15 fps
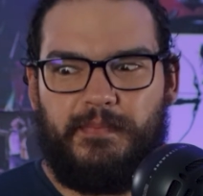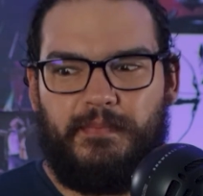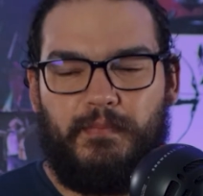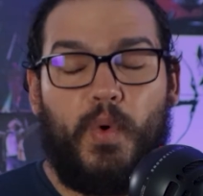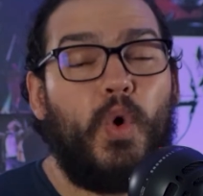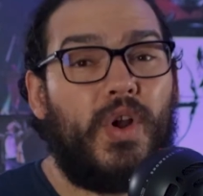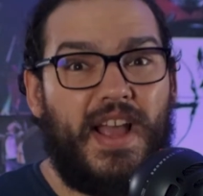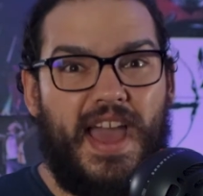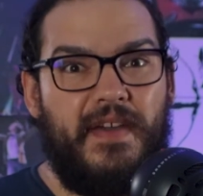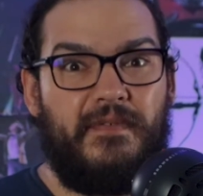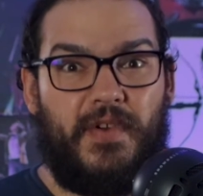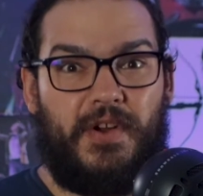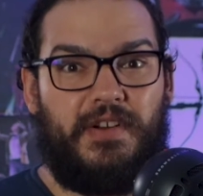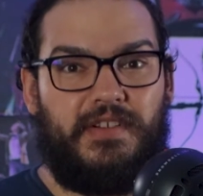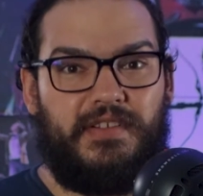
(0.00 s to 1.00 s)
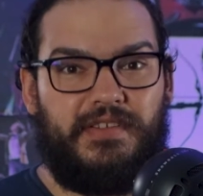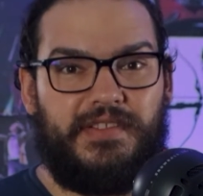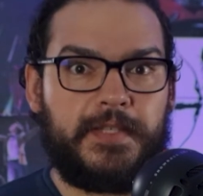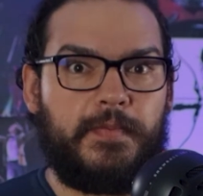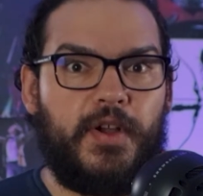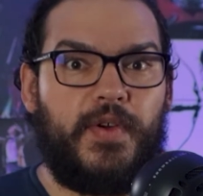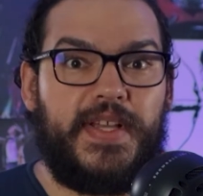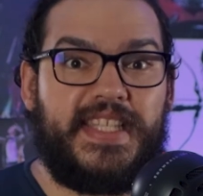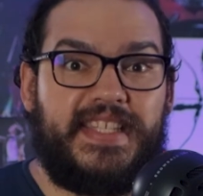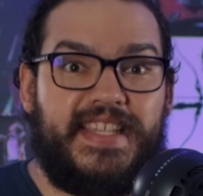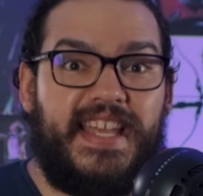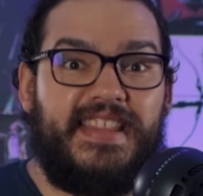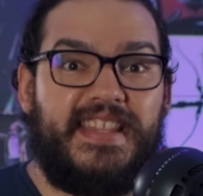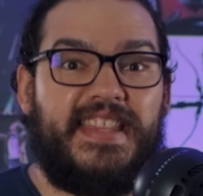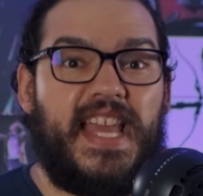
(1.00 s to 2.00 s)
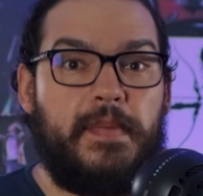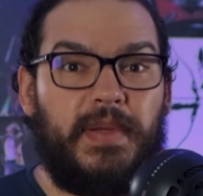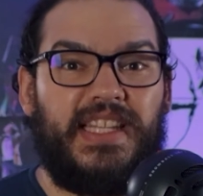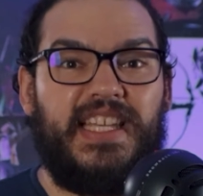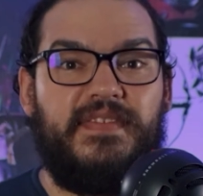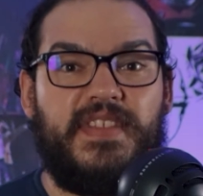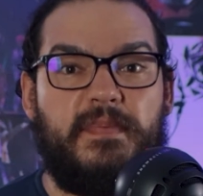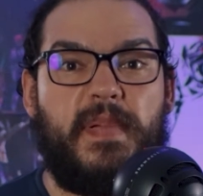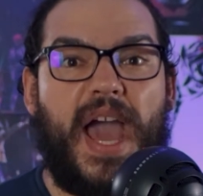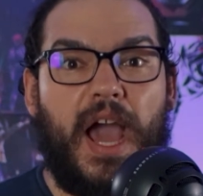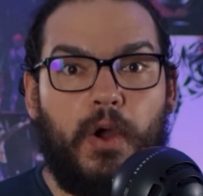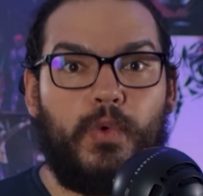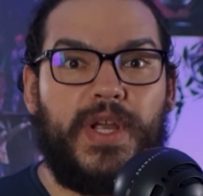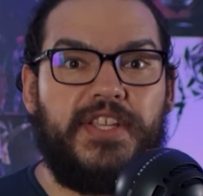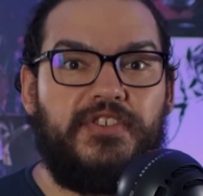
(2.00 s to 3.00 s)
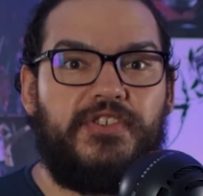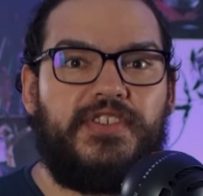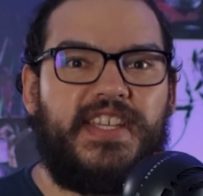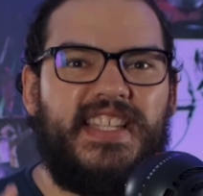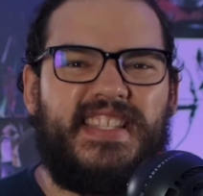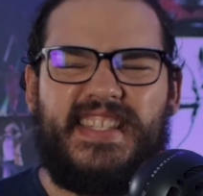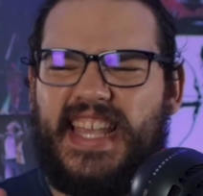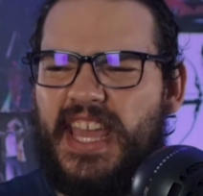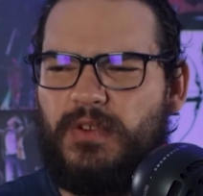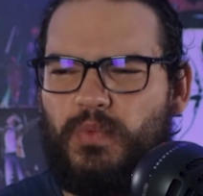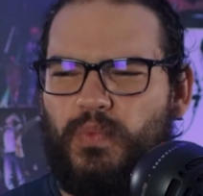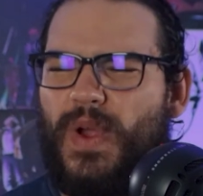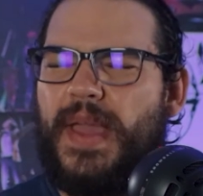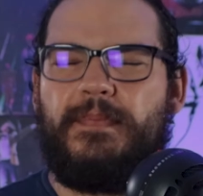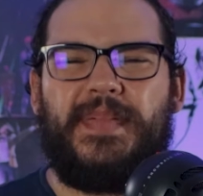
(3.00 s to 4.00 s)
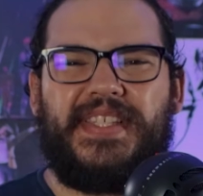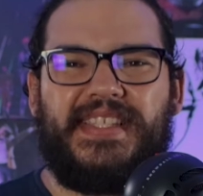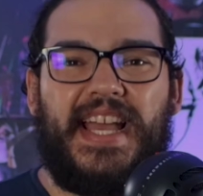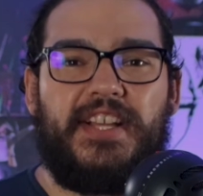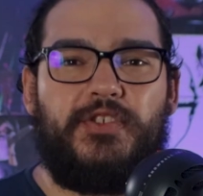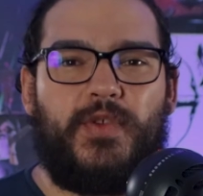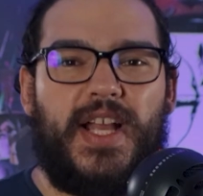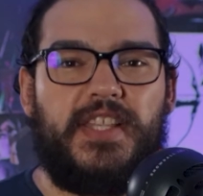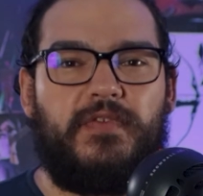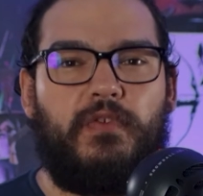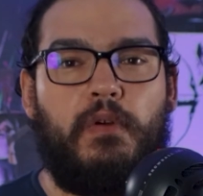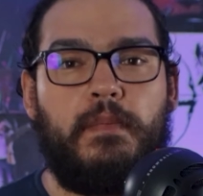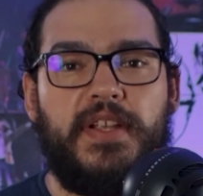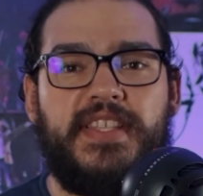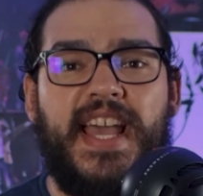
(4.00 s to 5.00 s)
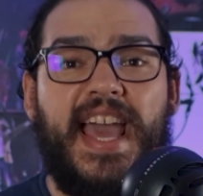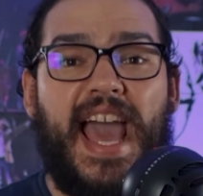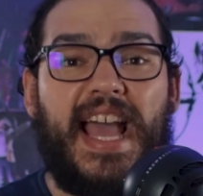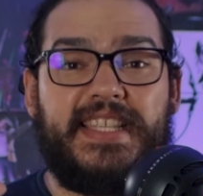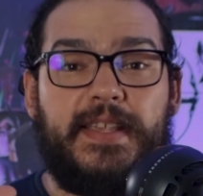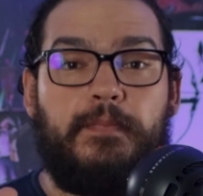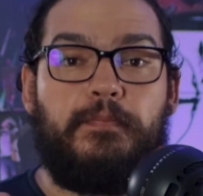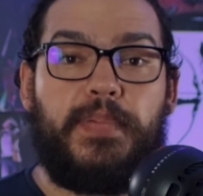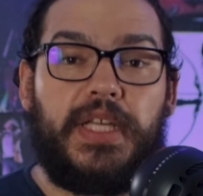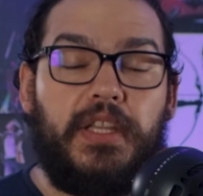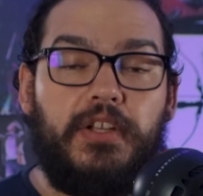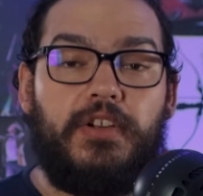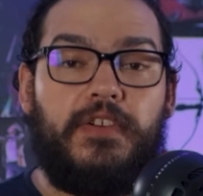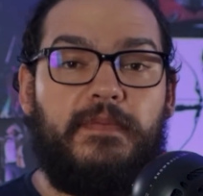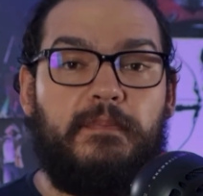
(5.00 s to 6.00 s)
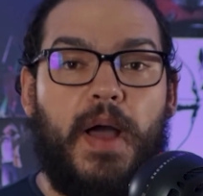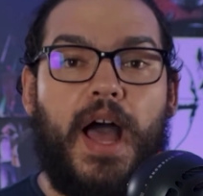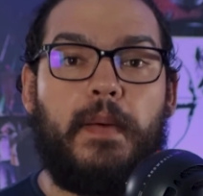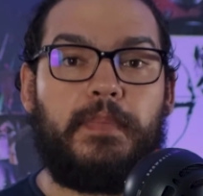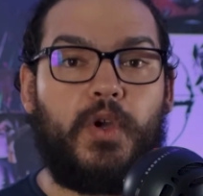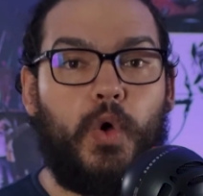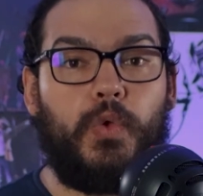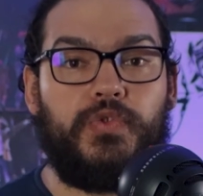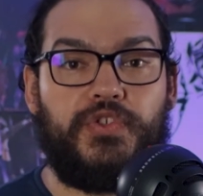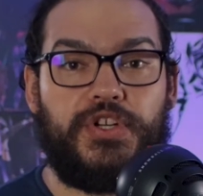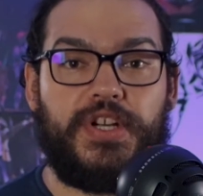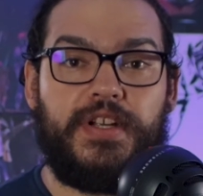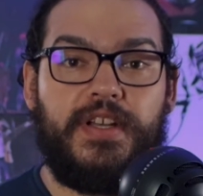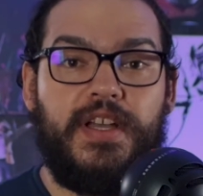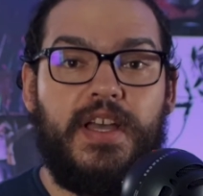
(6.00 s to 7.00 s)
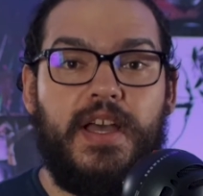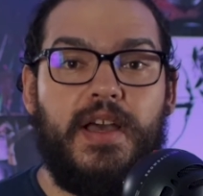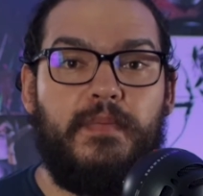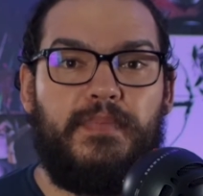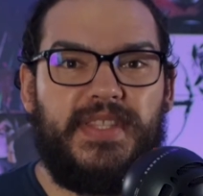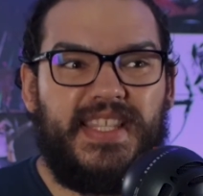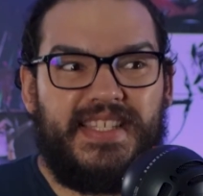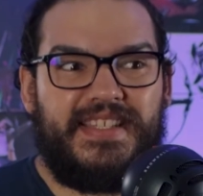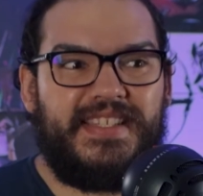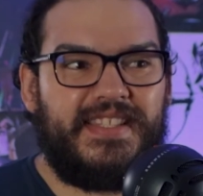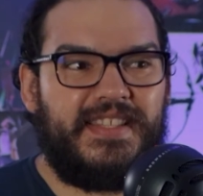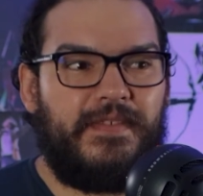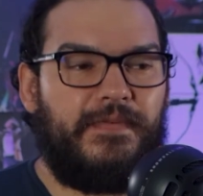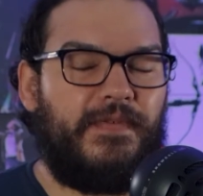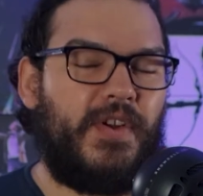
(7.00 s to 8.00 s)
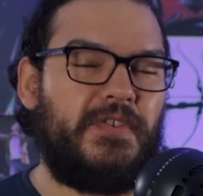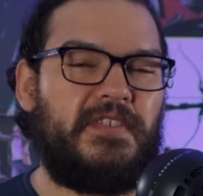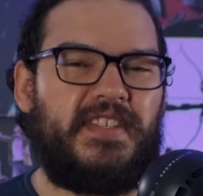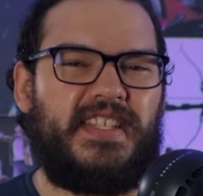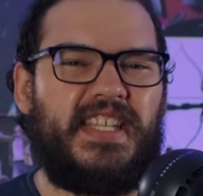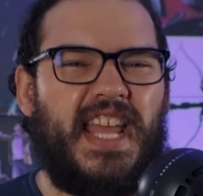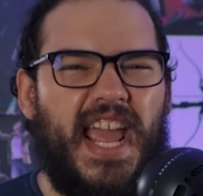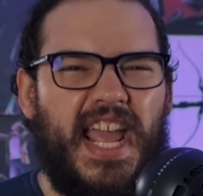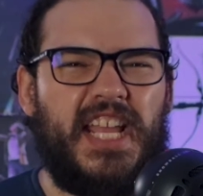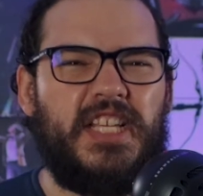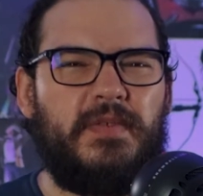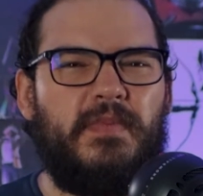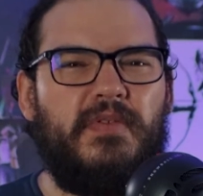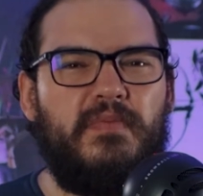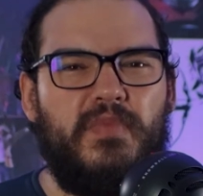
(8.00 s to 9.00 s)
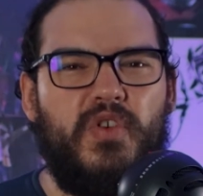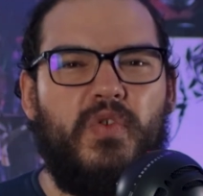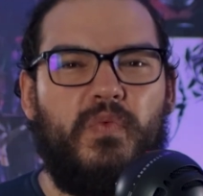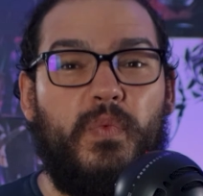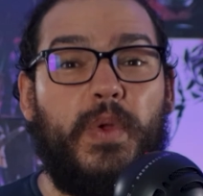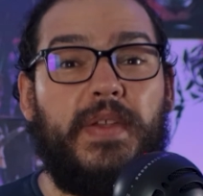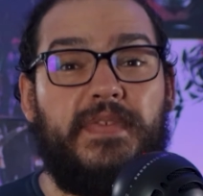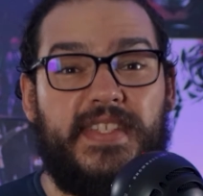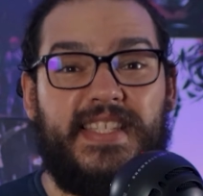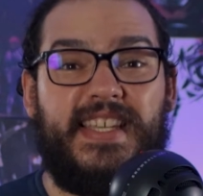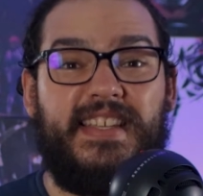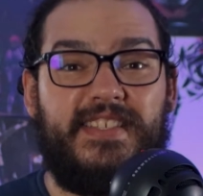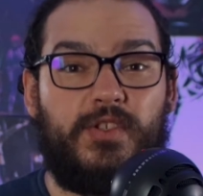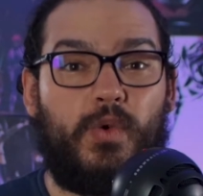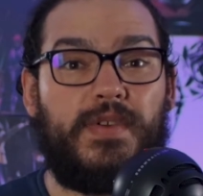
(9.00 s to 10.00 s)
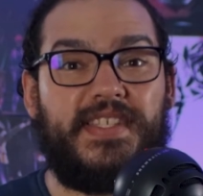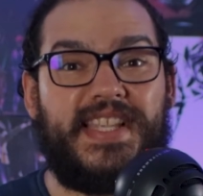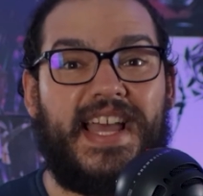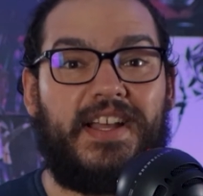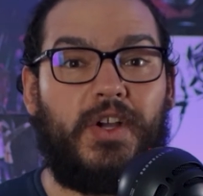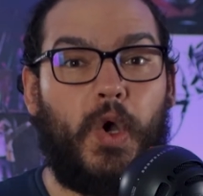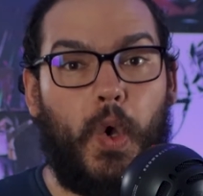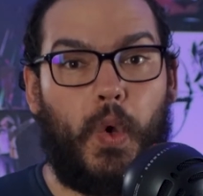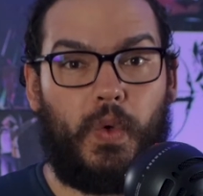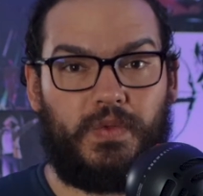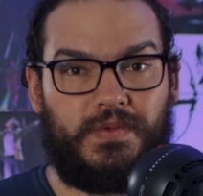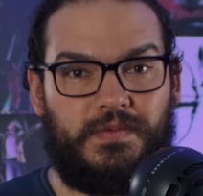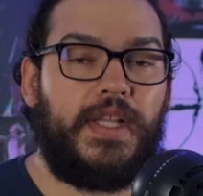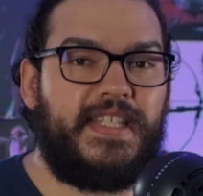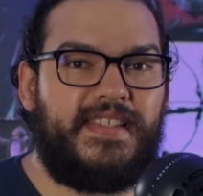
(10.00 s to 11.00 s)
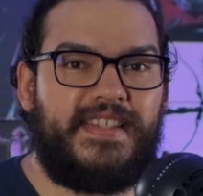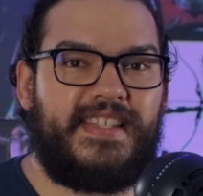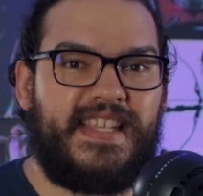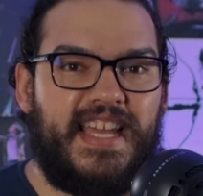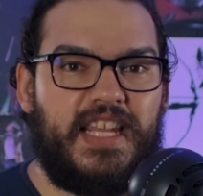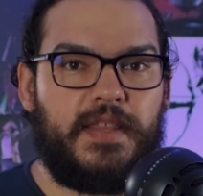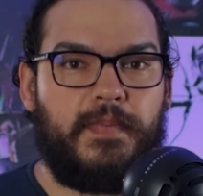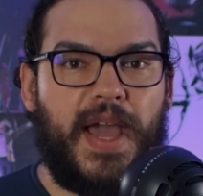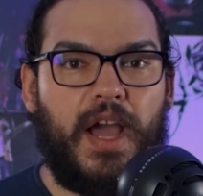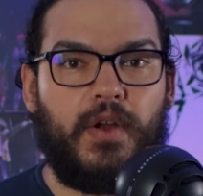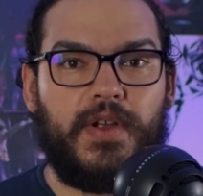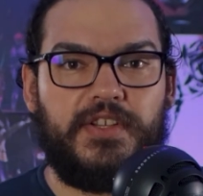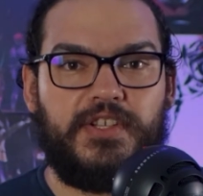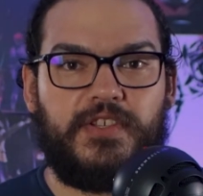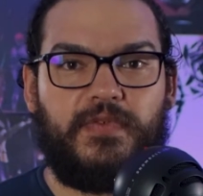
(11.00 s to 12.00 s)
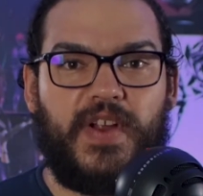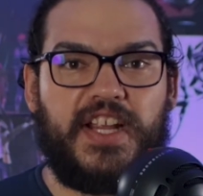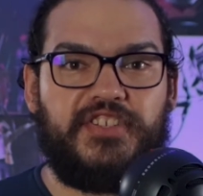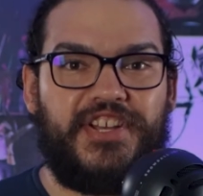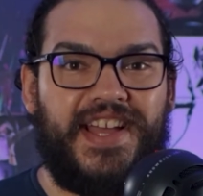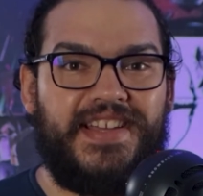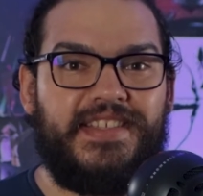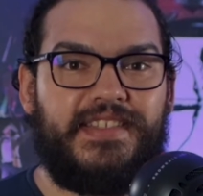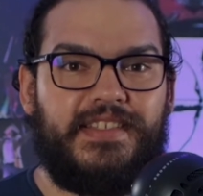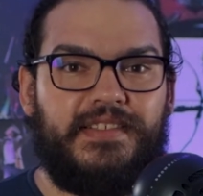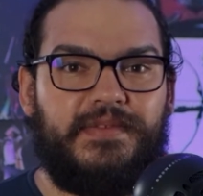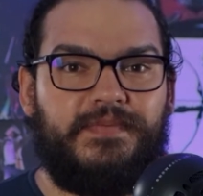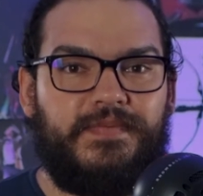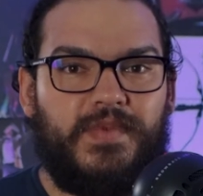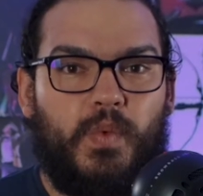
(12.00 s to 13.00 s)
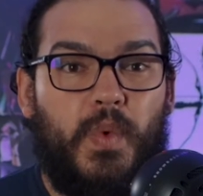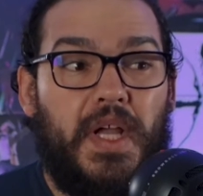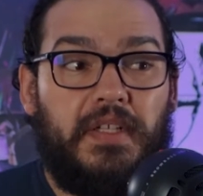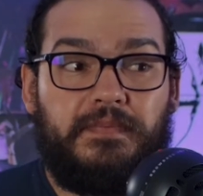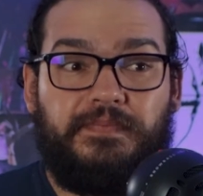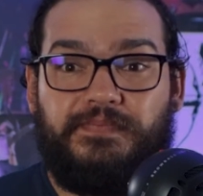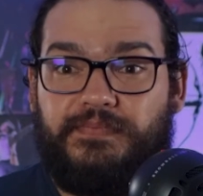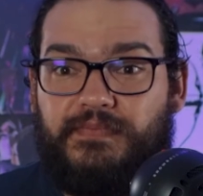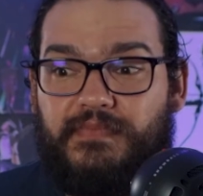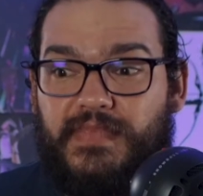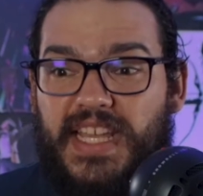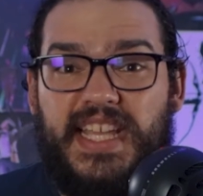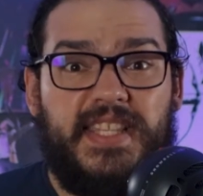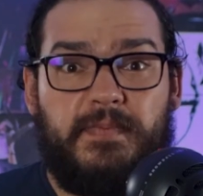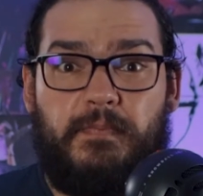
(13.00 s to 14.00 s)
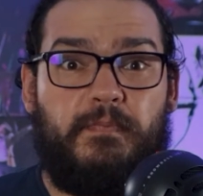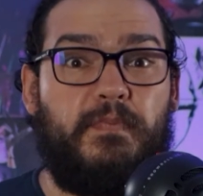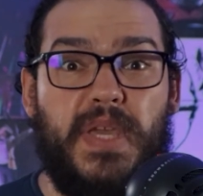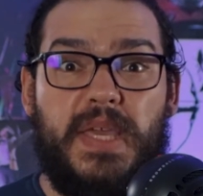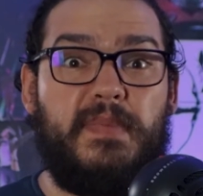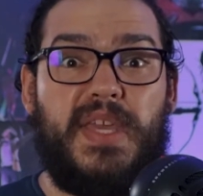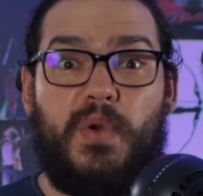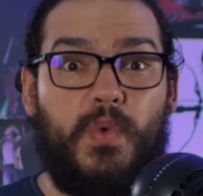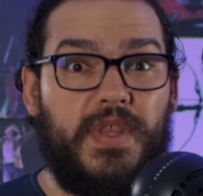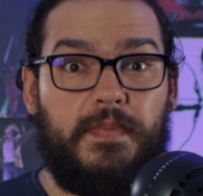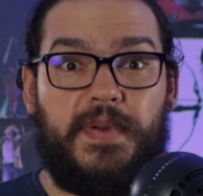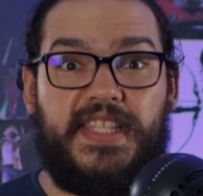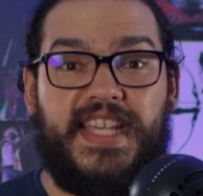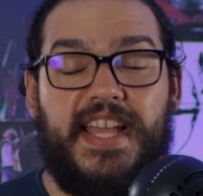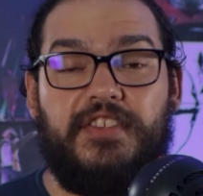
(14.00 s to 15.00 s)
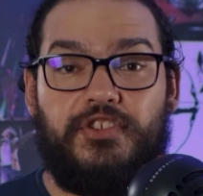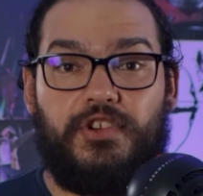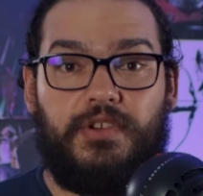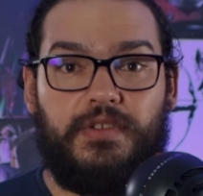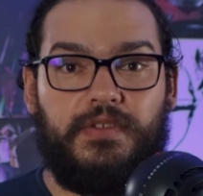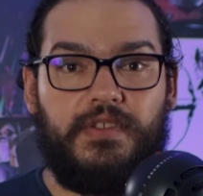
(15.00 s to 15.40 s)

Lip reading: more effort. Hasbro has said that they believe that Power Rangers can stand right beside Transformers as a pillar of pop culture. But this is the first tangible move we've seen towards that goal. What's the state of the Power Rangers franchise? Well, it's beaming with potential.